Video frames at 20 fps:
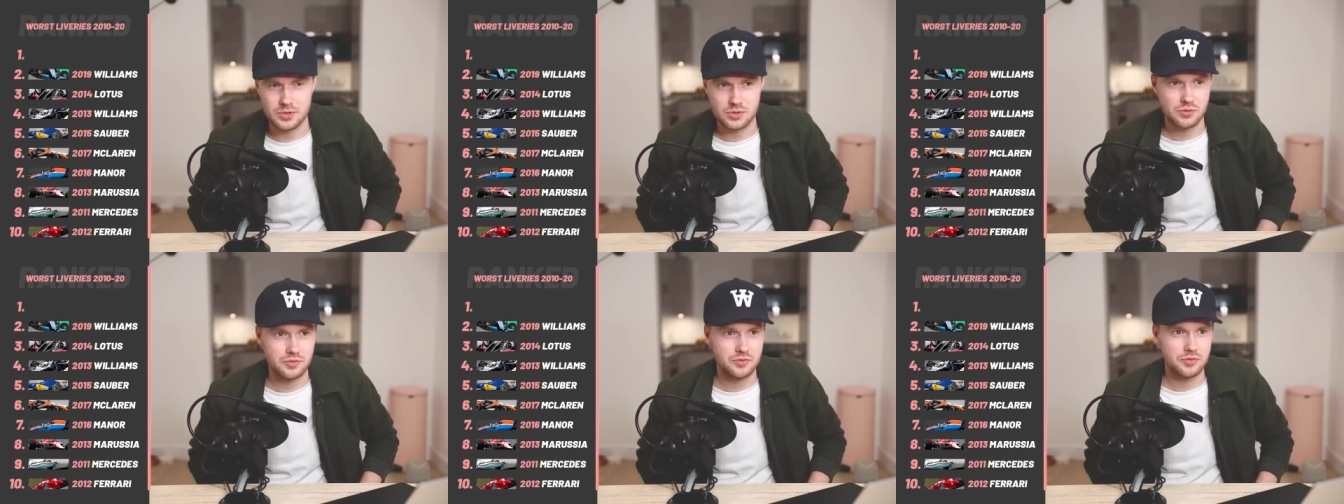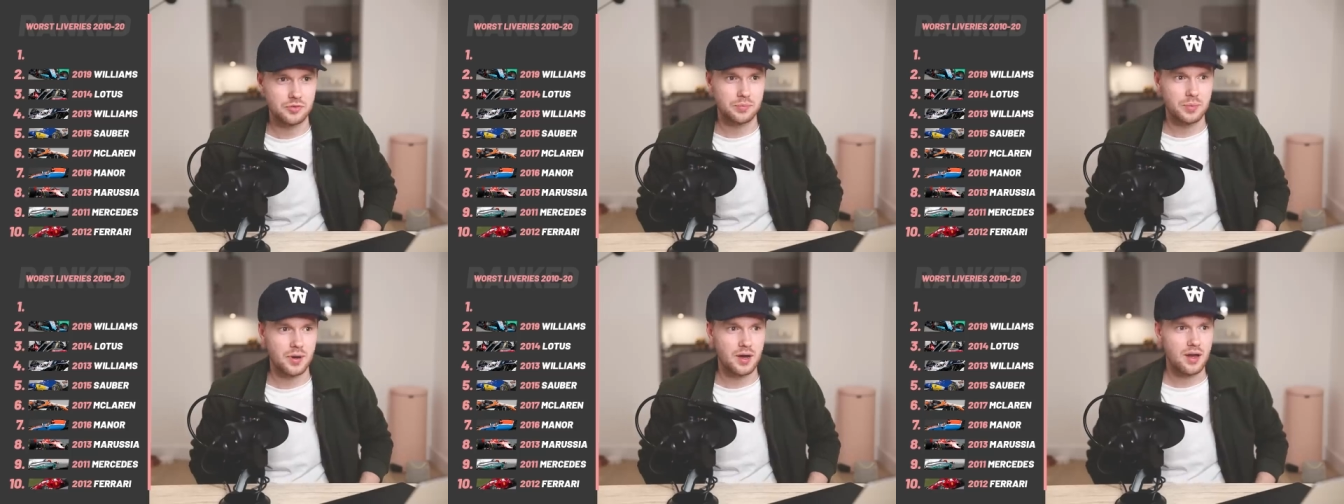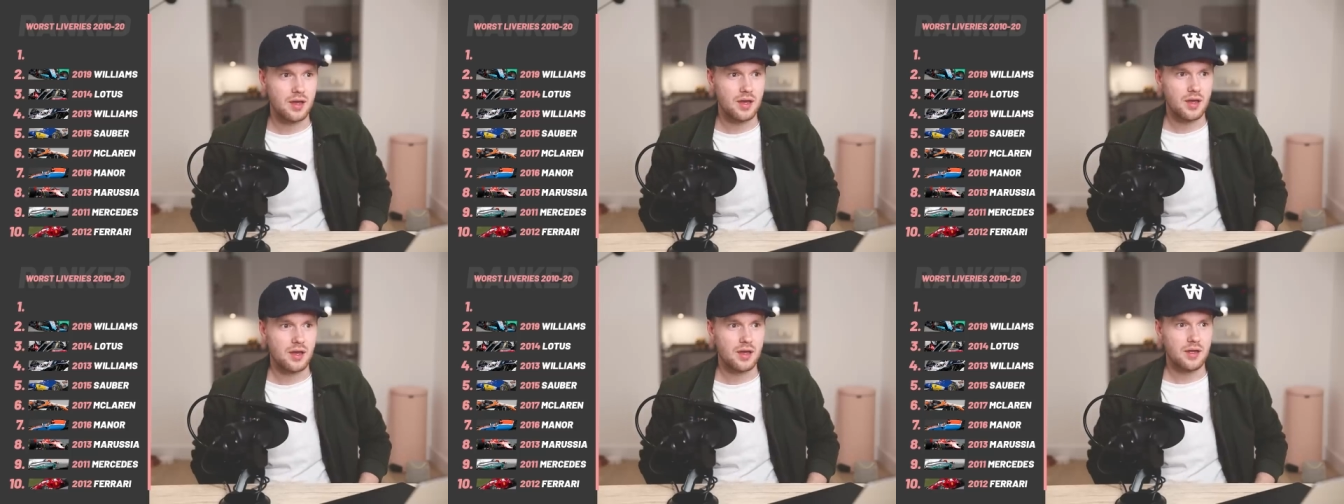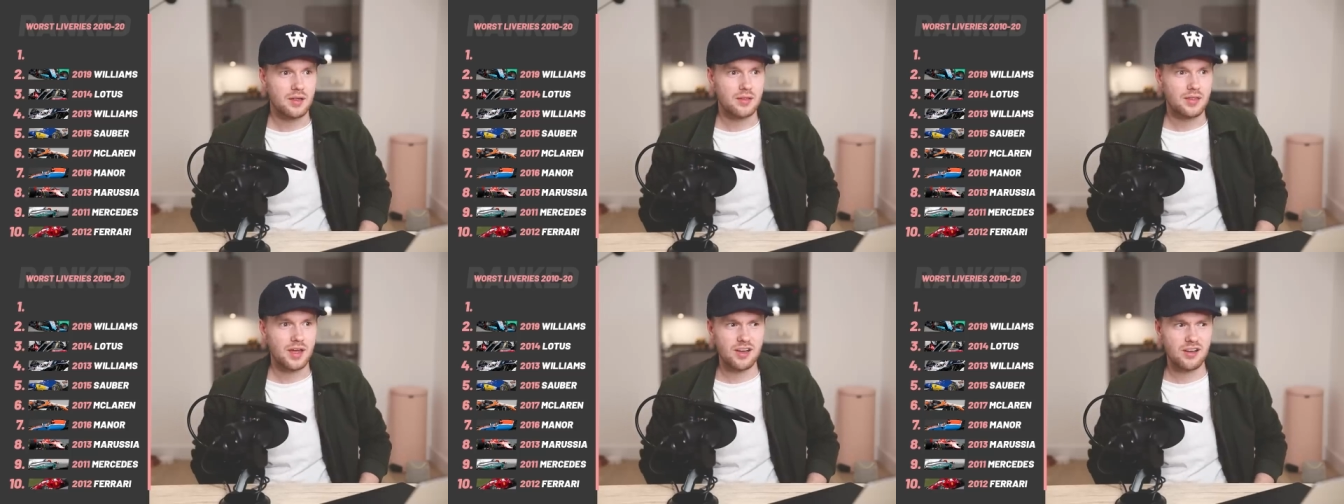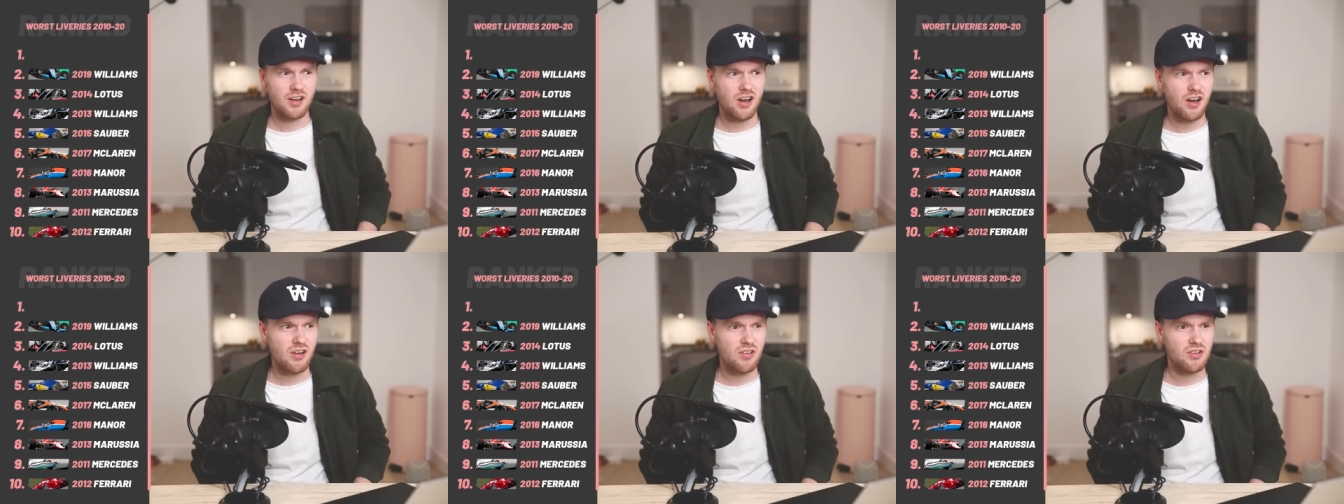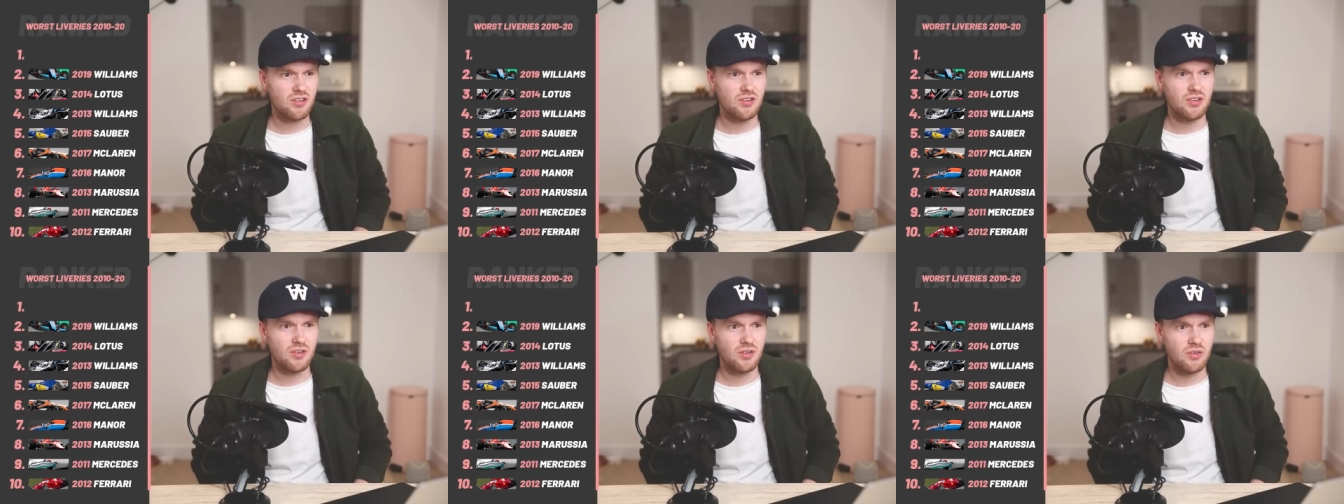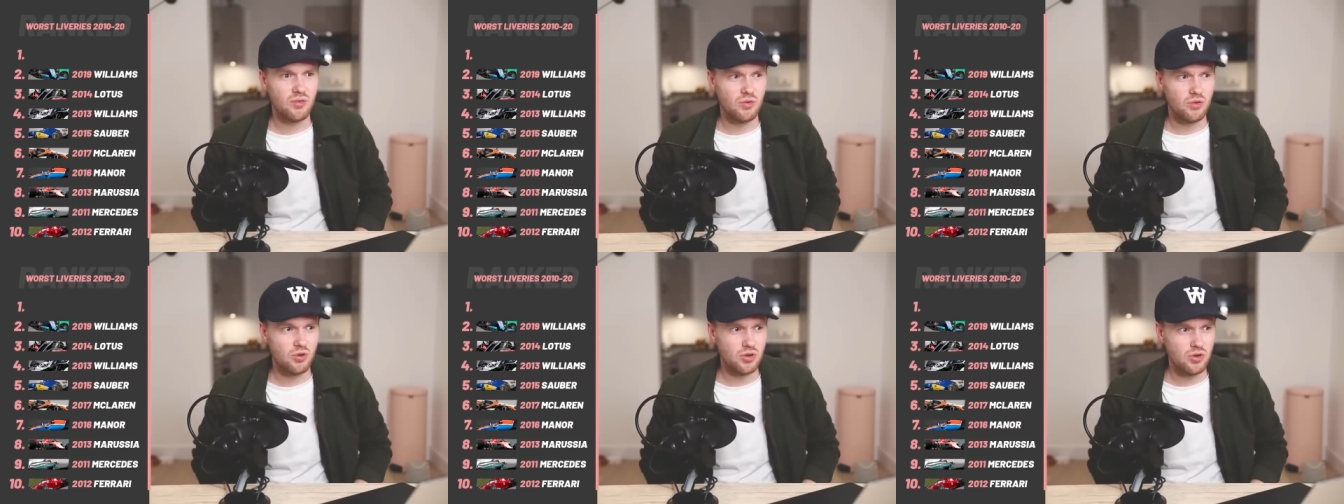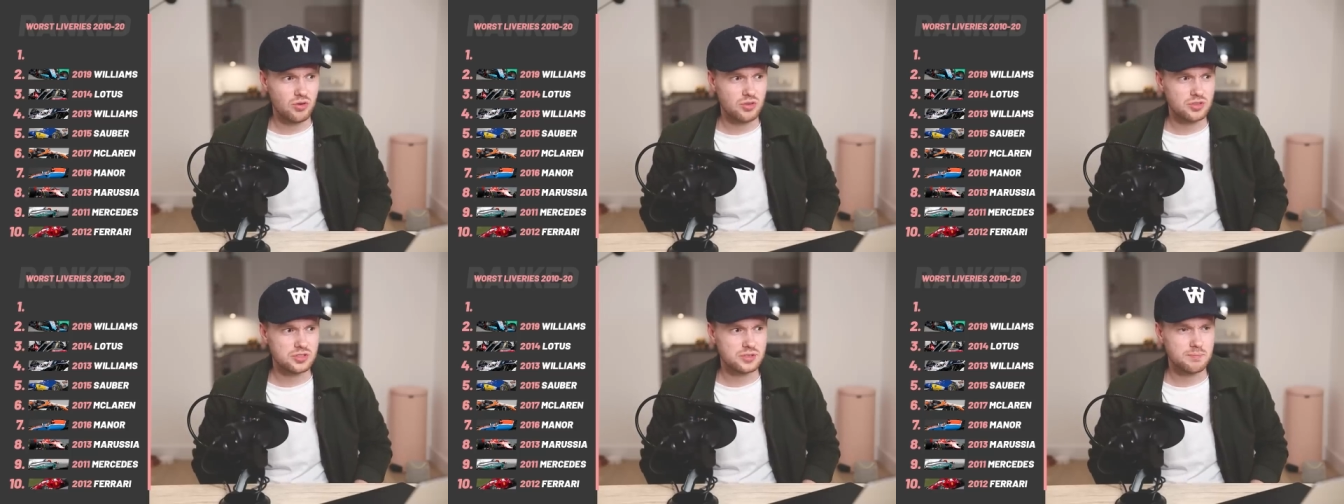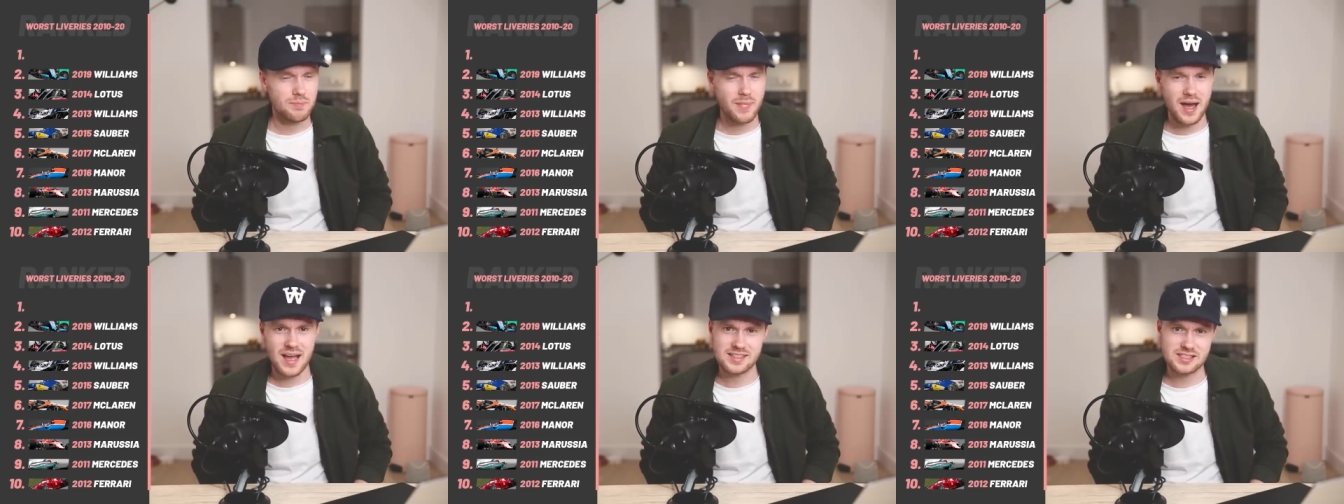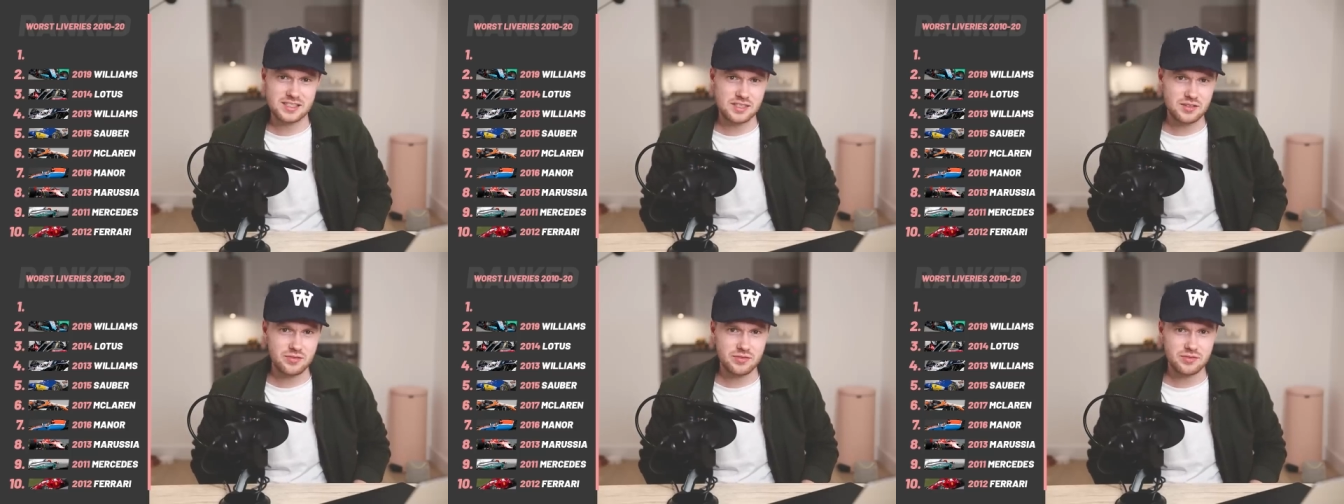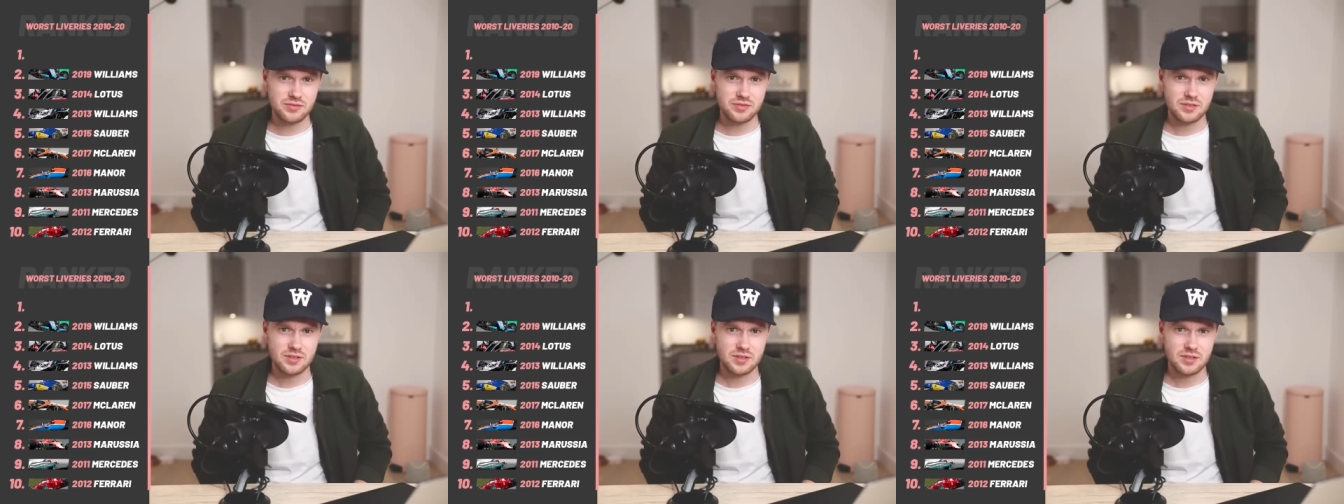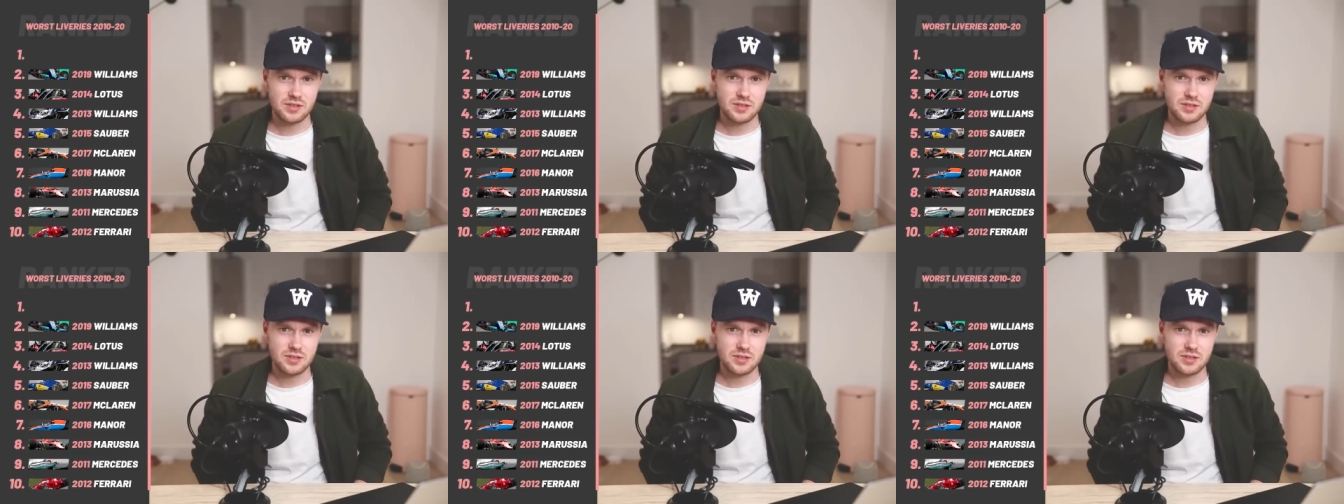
was awful, but that car looked massive.